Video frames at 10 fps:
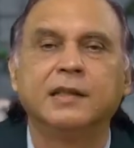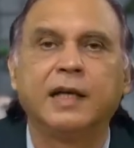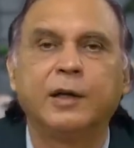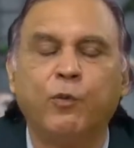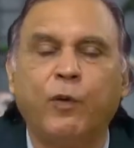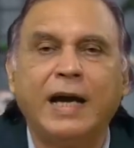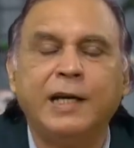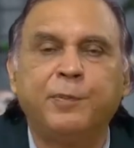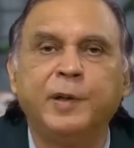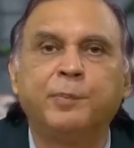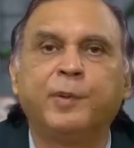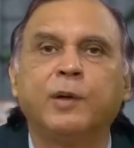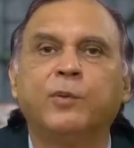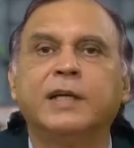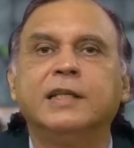that white
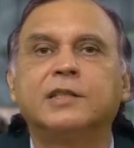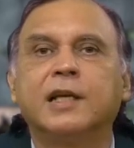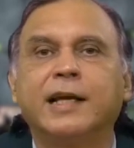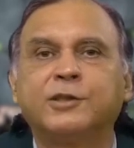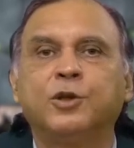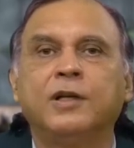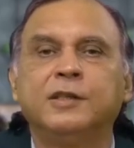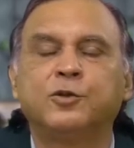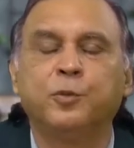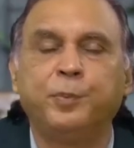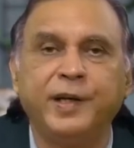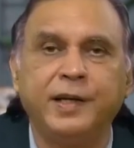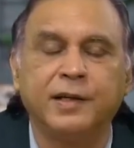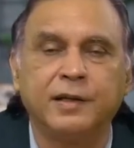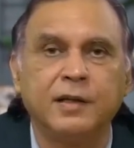people were intellectually
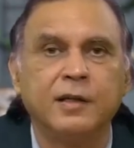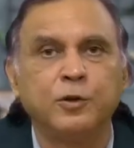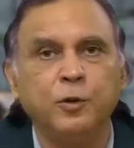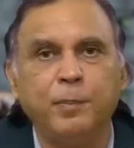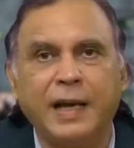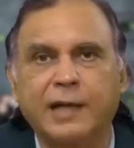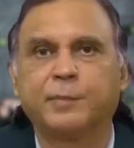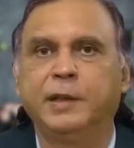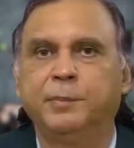superior to black